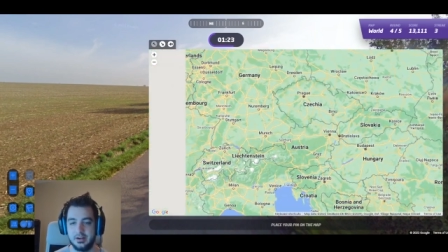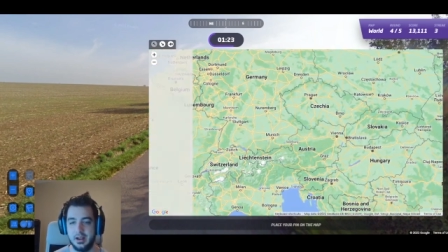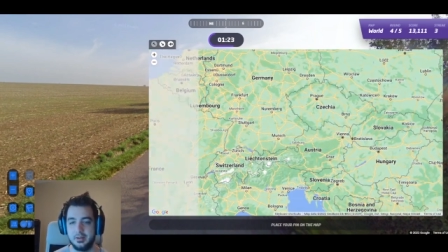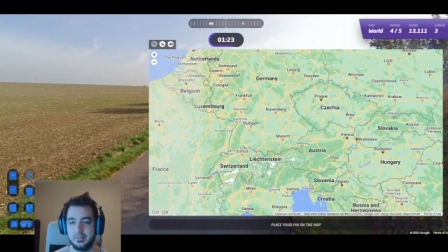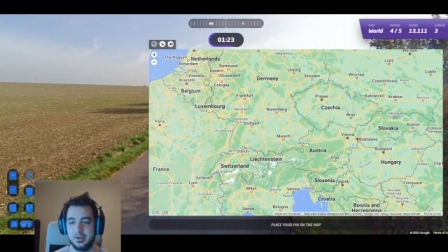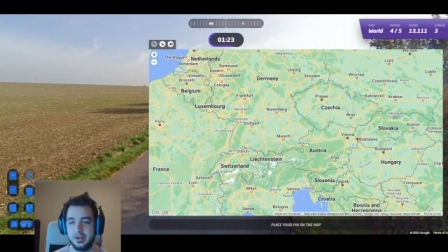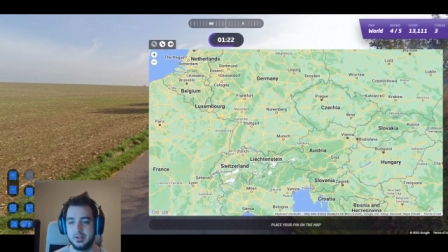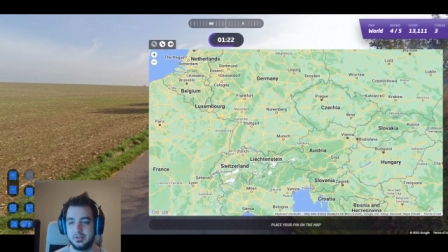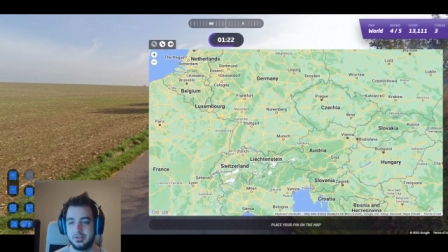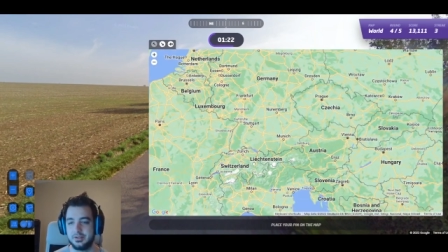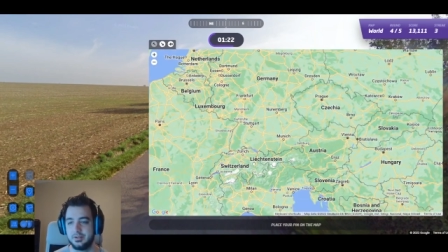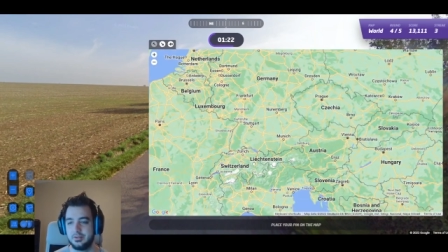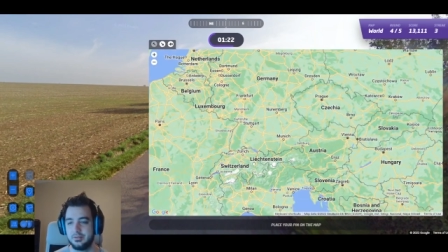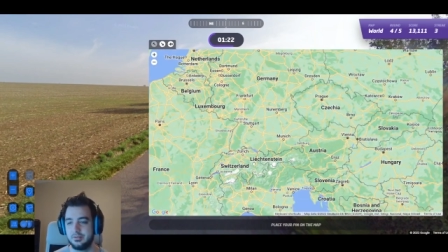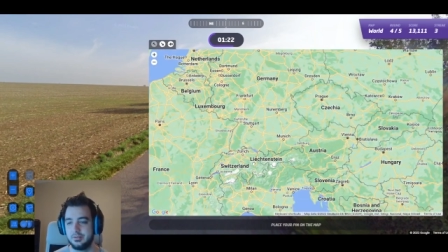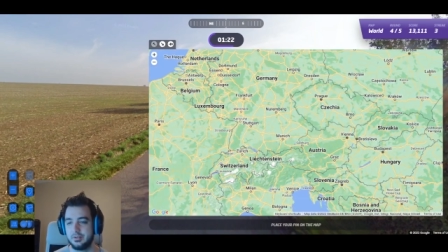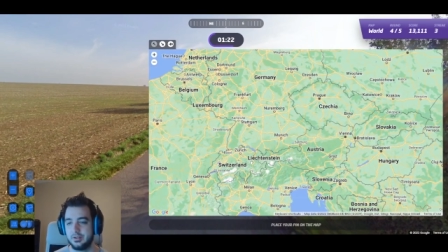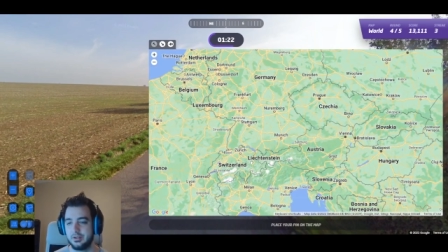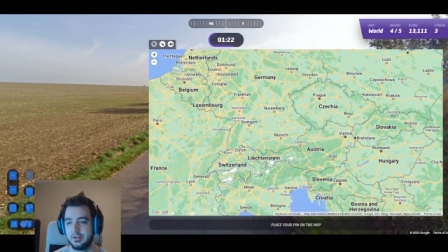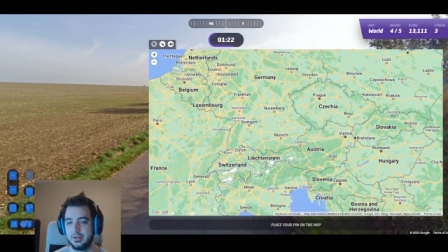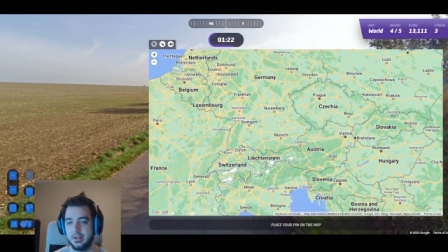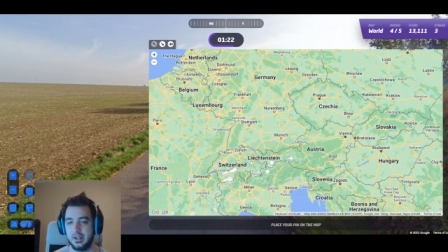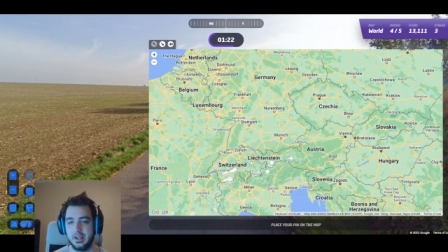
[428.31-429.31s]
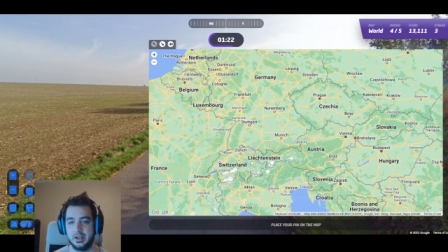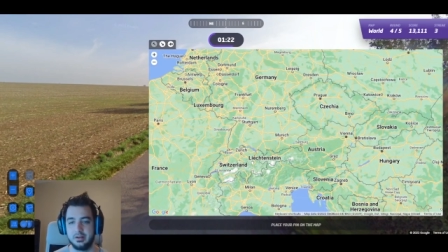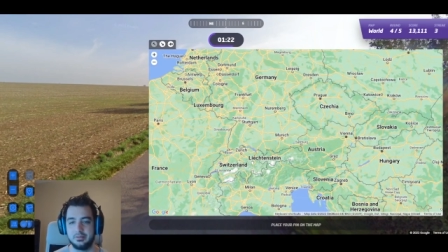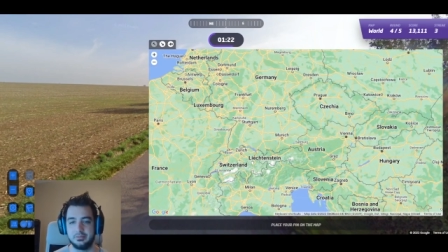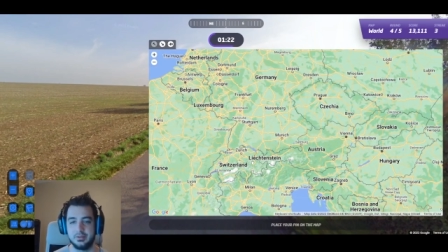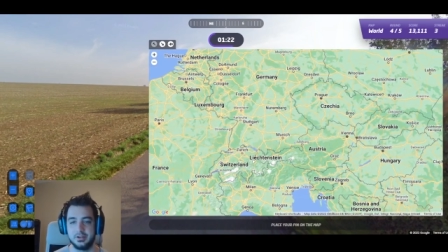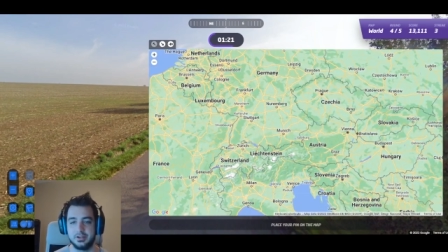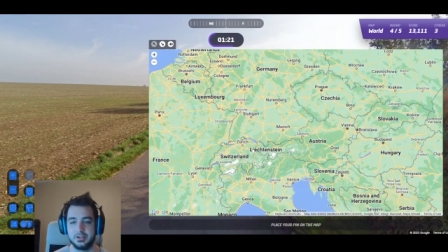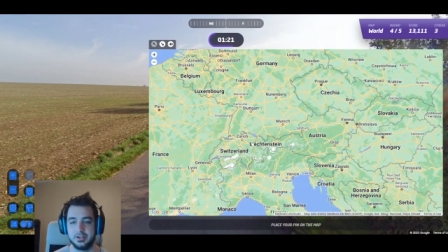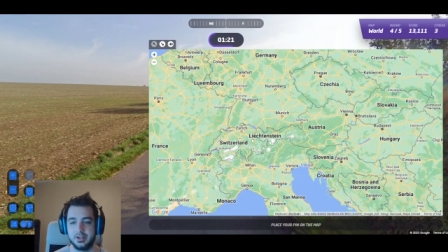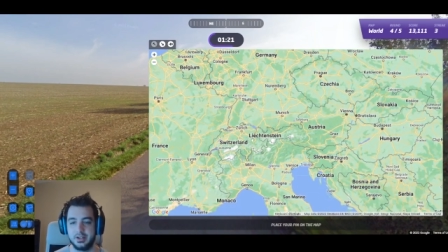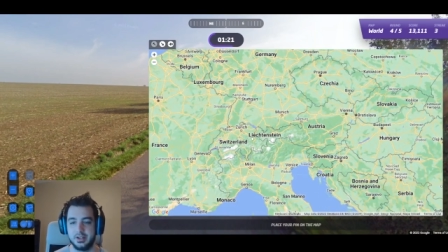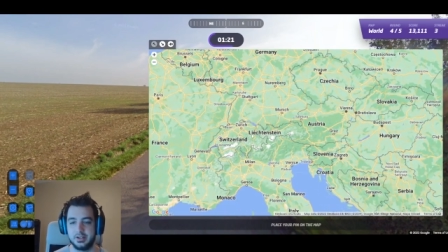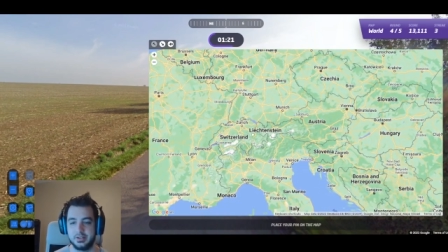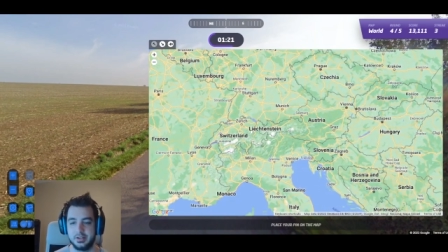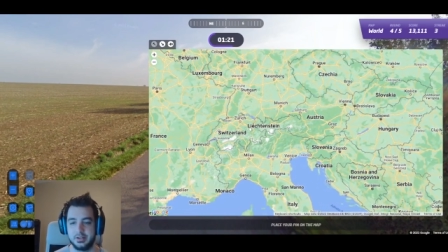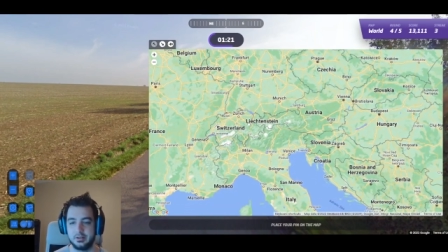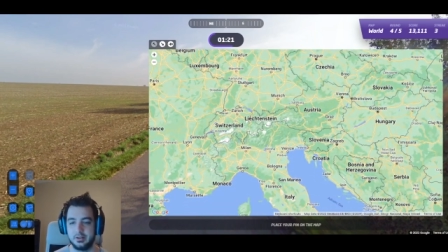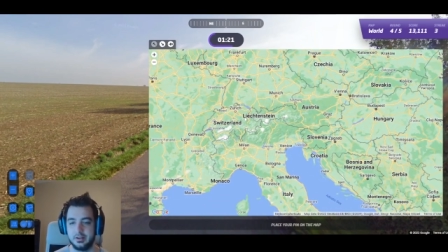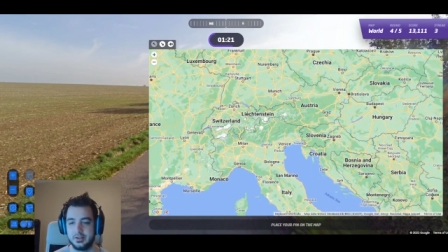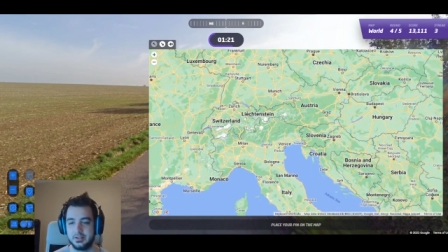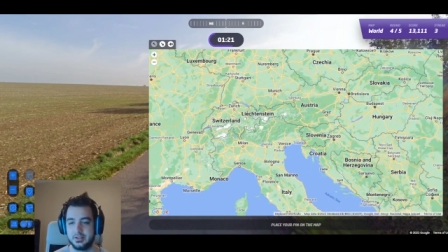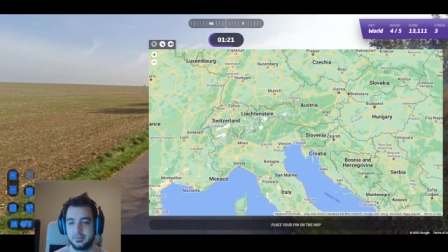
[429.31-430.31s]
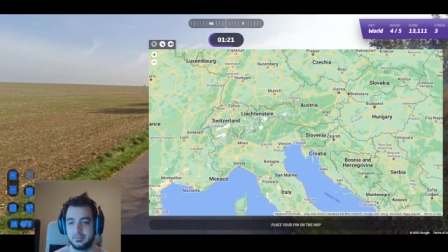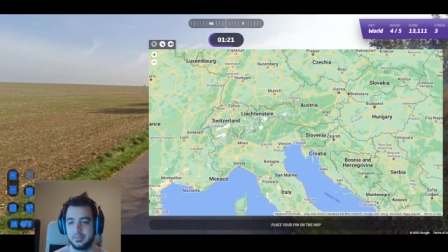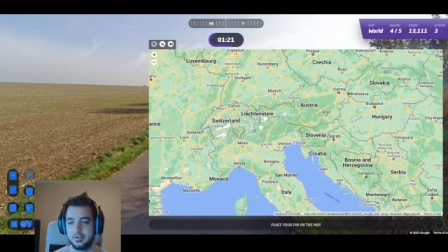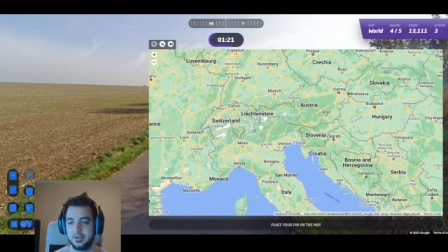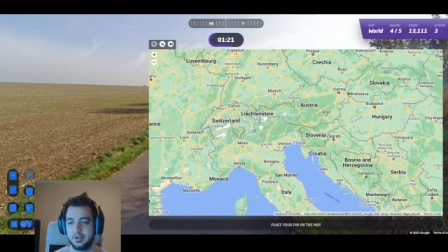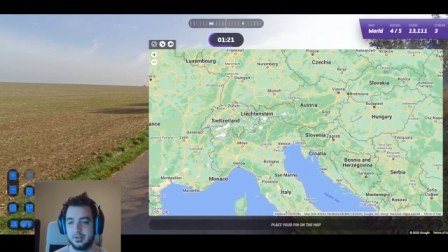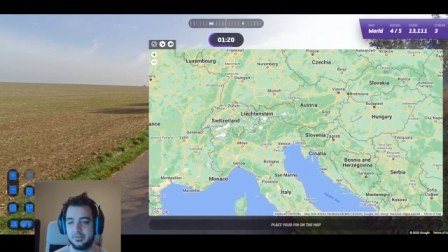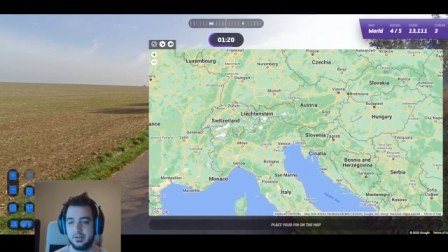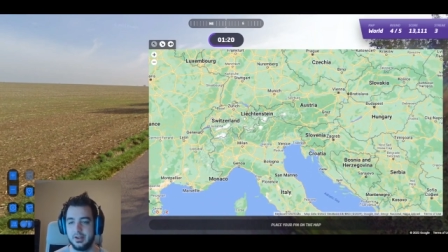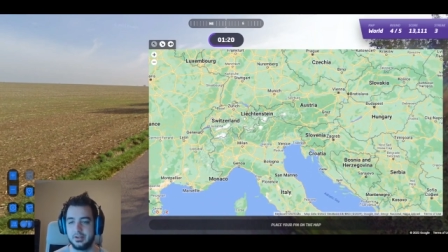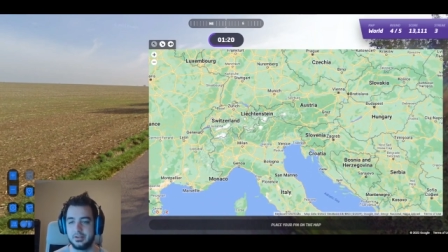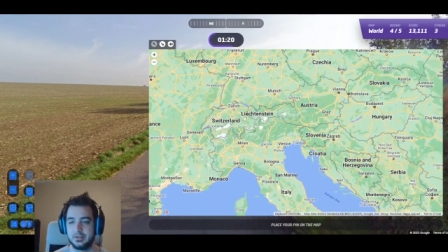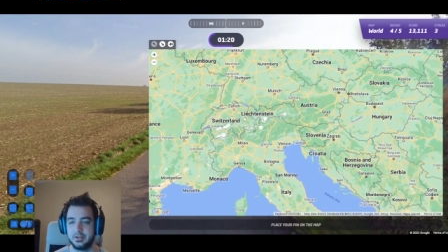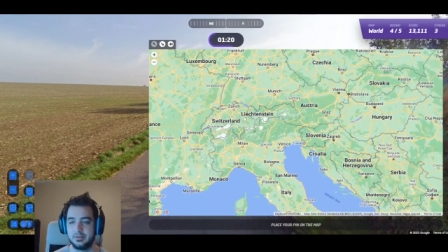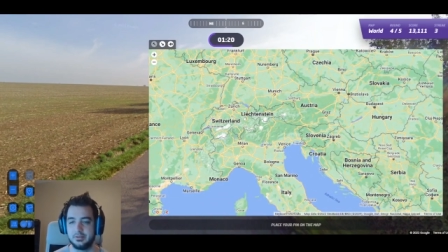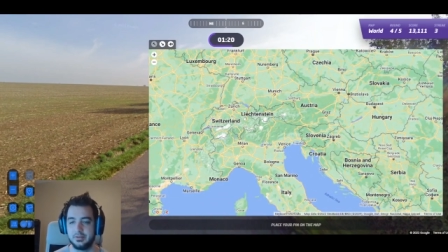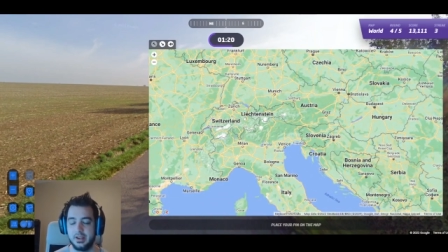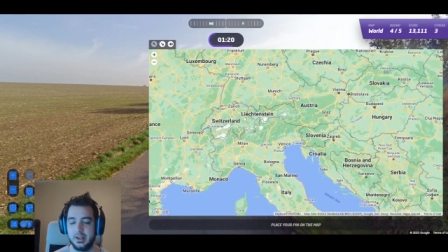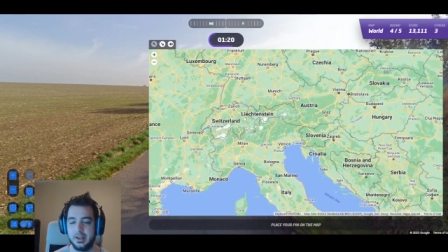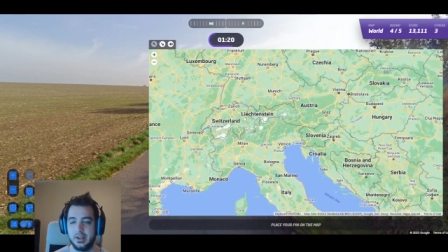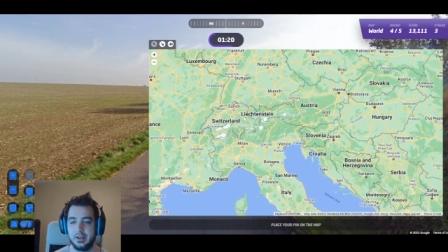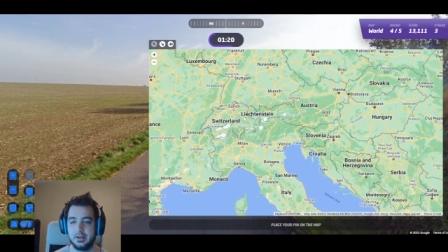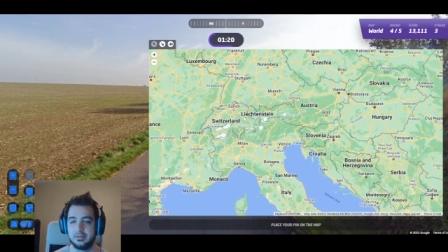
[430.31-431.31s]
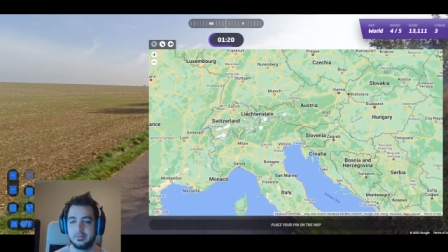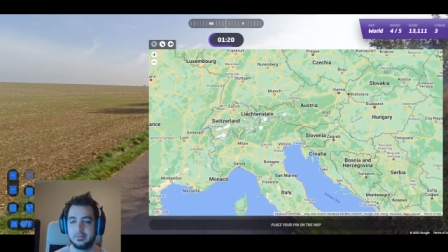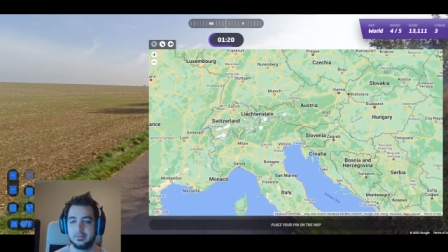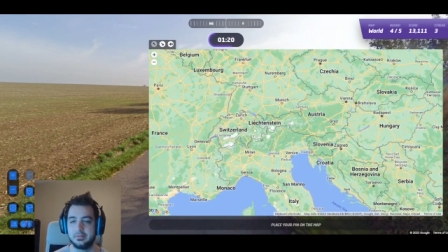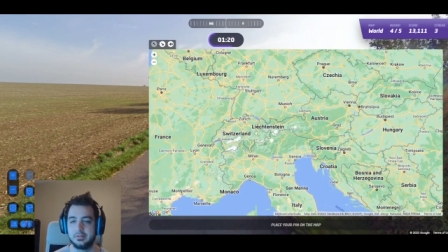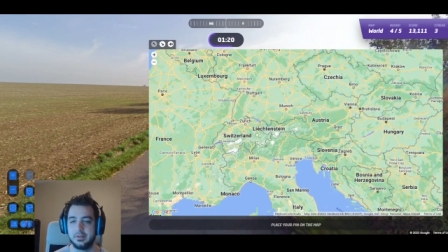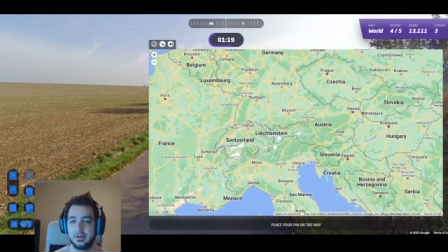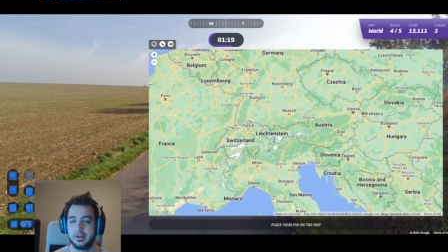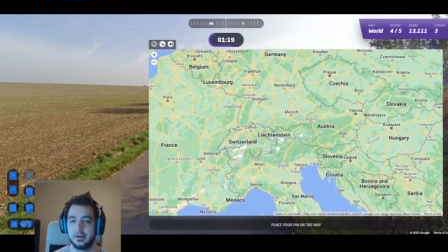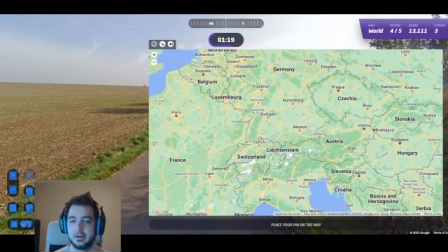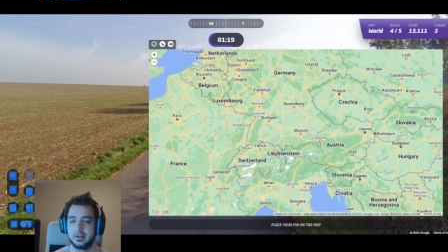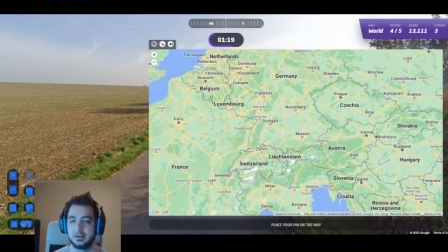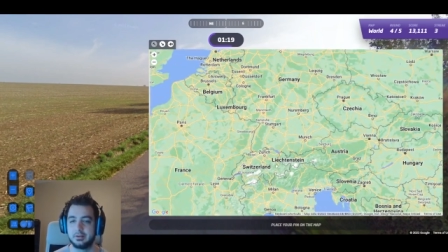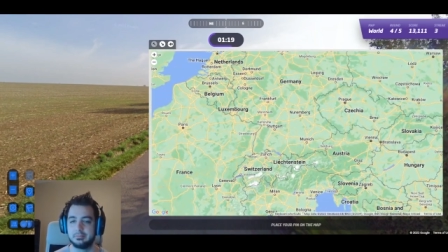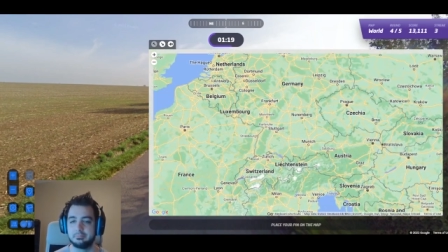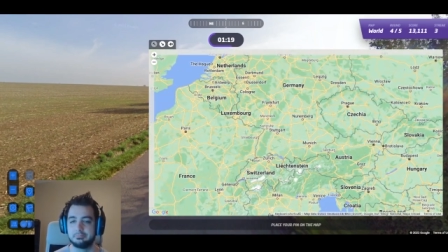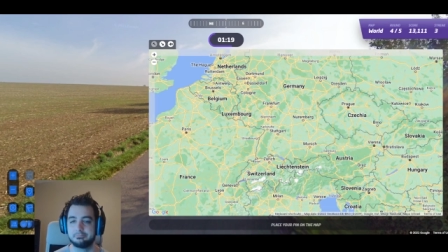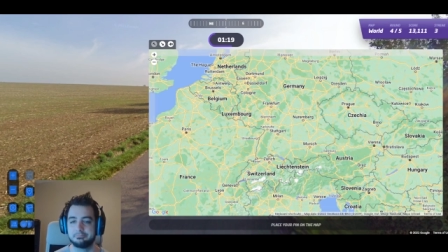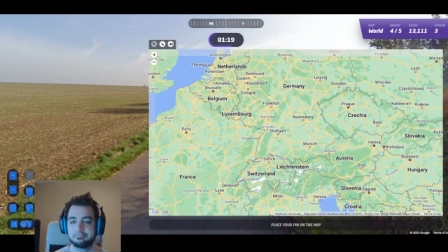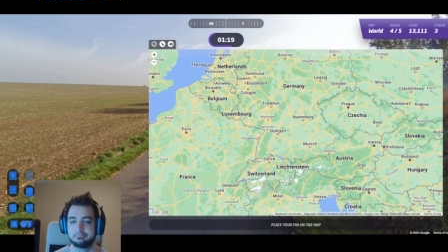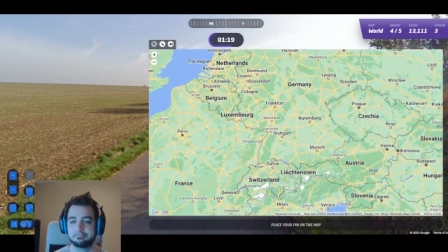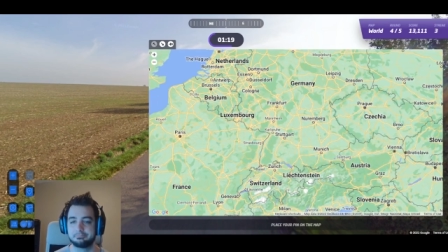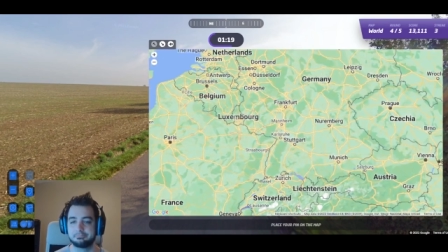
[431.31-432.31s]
I'm not too good at region guessing Luxembourg if I don't have um,